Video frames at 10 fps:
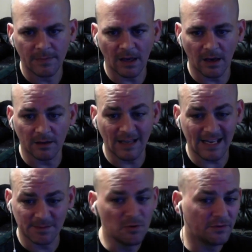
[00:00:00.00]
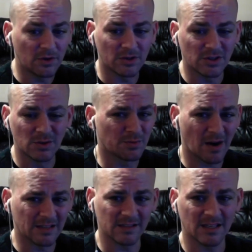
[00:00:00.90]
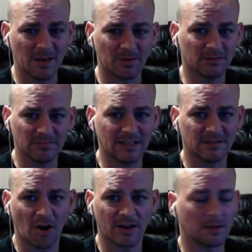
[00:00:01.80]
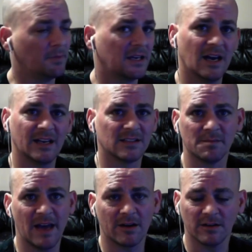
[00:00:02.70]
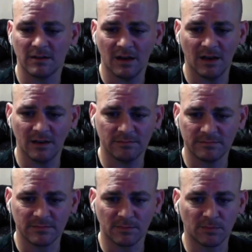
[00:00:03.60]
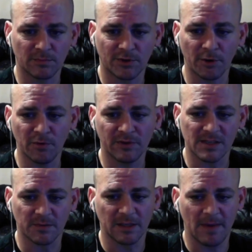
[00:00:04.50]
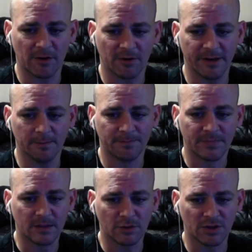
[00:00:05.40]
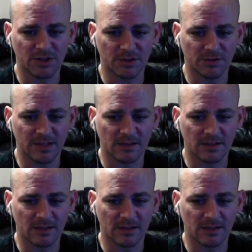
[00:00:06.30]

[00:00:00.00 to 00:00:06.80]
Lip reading: Last move, you can just use Rising Saber and target the big guy. It doesn't matter. Third move doesn't really matter on him. You just use.